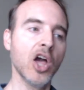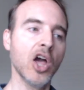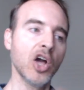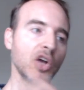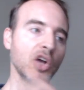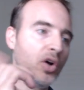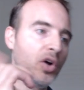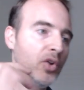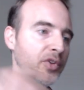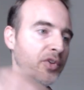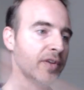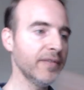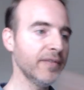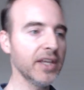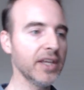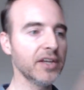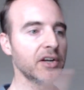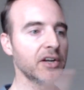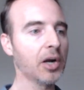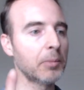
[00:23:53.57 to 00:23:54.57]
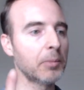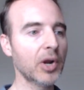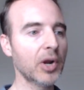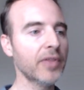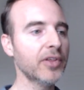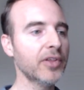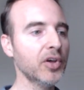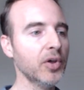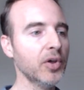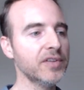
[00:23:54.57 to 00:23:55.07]
cultivating our
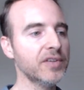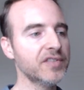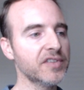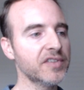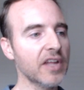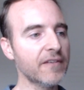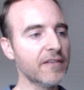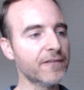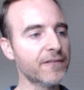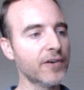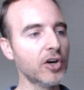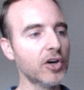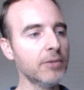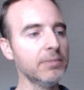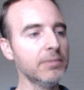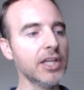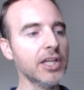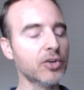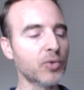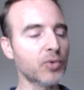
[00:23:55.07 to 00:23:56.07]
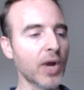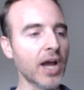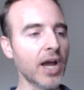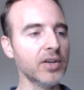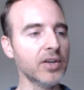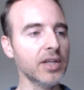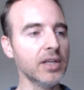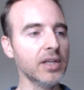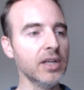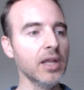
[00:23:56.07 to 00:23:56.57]
brotherhood, stay firmly
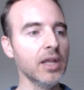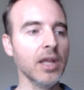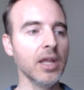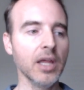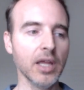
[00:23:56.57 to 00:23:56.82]
grounded